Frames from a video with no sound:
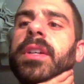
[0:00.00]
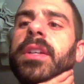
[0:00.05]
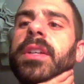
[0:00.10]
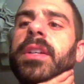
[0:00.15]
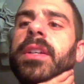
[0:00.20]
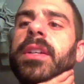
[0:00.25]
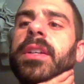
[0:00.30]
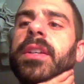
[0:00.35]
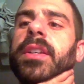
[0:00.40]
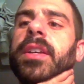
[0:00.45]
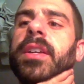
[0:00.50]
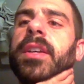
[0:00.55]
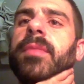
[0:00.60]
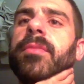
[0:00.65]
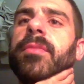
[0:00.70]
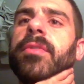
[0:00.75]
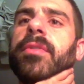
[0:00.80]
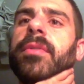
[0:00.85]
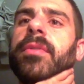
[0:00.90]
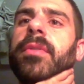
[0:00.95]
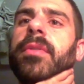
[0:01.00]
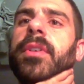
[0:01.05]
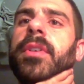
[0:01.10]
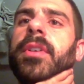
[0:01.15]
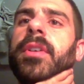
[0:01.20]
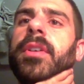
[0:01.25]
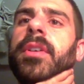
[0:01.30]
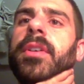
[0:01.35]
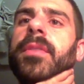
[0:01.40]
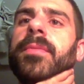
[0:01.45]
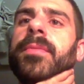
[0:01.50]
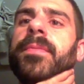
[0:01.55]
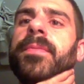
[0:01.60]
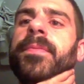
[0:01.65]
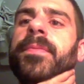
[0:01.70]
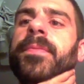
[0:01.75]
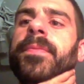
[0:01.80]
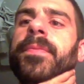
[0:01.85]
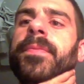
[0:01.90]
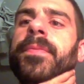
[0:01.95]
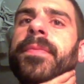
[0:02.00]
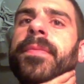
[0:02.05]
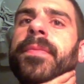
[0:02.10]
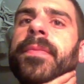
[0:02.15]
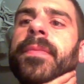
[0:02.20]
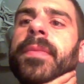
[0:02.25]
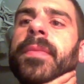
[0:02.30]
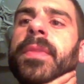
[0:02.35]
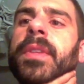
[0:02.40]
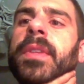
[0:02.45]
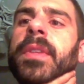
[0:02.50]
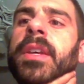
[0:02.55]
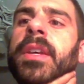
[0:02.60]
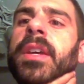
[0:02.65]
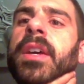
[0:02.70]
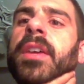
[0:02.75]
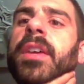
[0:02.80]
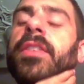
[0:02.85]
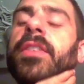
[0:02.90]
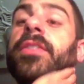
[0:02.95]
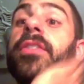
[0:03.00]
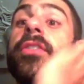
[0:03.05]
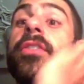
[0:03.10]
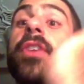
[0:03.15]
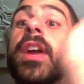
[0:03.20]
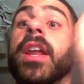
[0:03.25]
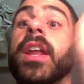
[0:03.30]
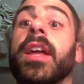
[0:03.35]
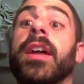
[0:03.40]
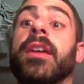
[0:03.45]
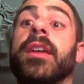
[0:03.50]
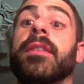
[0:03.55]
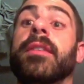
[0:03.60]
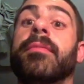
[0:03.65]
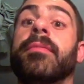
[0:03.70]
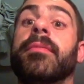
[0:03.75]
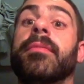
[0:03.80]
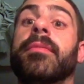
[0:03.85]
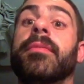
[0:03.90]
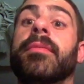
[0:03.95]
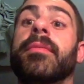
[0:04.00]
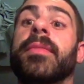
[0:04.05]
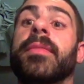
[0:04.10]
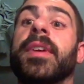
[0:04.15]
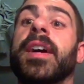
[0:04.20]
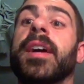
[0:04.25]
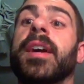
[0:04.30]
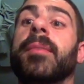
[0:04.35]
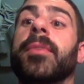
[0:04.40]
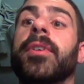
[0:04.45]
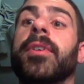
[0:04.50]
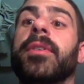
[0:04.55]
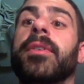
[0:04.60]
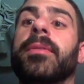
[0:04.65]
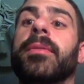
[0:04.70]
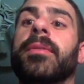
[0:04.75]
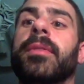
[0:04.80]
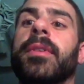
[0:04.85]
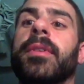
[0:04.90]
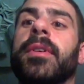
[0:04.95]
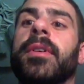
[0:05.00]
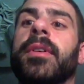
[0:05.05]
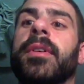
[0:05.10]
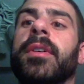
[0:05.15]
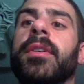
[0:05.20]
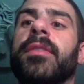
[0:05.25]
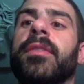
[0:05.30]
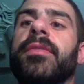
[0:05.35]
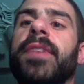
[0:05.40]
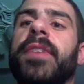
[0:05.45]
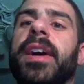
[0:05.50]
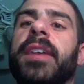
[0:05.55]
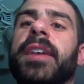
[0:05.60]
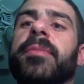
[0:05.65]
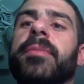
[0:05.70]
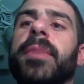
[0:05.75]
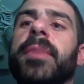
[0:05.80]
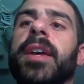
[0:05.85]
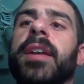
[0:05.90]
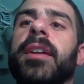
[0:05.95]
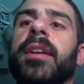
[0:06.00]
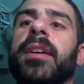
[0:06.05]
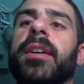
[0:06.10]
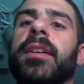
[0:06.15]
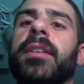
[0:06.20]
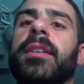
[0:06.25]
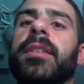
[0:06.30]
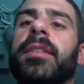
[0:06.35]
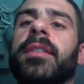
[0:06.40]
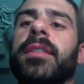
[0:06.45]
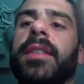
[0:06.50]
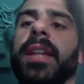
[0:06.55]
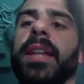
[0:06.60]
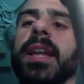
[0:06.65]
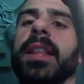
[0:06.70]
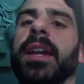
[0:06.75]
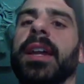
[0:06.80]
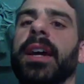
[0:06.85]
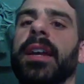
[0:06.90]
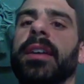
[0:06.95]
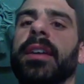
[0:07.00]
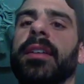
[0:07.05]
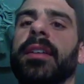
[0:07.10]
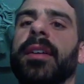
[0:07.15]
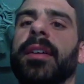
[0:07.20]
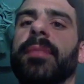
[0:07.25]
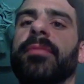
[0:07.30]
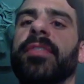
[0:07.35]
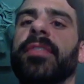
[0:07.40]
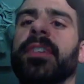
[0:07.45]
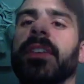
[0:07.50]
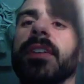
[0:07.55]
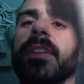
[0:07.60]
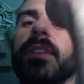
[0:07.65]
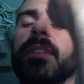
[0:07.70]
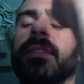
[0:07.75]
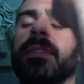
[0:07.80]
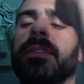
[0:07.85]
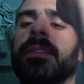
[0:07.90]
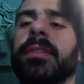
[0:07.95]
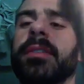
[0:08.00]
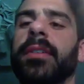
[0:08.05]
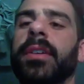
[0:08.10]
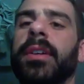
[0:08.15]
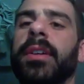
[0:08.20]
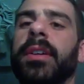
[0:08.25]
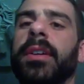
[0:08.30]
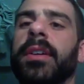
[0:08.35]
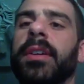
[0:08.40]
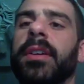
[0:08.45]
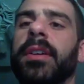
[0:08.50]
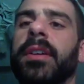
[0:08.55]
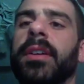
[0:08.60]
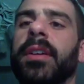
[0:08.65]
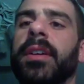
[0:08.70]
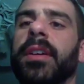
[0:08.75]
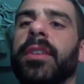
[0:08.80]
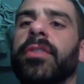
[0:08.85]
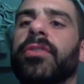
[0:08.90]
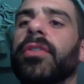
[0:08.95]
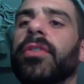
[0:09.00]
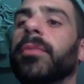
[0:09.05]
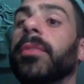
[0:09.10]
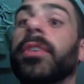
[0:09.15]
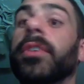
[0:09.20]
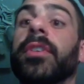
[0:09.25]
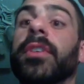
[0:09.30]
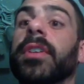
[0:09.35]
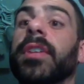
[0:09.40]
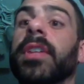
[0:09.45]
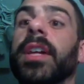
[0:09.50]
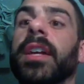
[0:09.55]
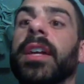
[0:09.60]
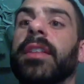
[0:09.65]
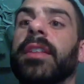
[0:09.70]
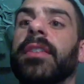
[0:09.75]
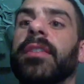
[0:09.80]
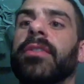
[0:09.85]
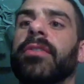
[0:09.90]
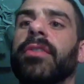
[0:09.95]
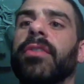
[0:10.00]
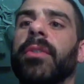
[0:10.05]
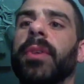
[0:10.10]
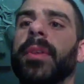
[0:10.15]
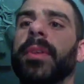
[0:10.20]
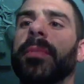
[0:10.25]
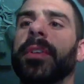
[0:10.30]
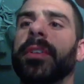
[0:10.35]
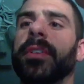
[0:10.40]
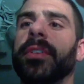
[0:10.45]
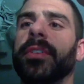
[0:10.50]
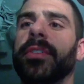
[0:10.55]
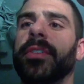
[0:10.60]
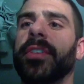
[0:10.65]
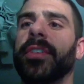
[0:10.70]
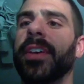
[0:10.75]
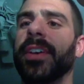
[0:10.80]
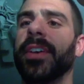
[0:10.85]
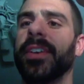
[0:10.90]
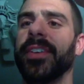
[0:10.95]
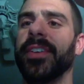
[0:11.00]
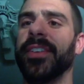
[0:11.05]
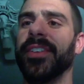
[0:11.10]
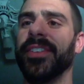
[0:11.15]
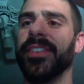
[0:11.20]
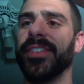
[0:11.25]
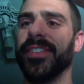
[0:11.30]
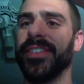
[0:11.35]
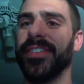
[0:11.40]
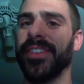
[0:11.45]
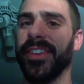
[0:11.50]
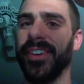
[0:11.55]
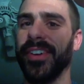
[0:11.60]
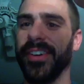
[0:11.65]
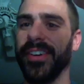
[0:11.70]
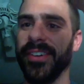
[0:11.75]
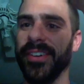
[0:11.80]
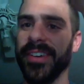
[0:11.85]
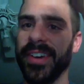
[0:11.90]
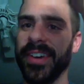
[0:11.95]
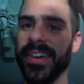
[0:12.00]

and game 3. This is a great hand. Combo, fast mana, leyline. I'm feeling extremely good, like there's no way I'm going to lose. So,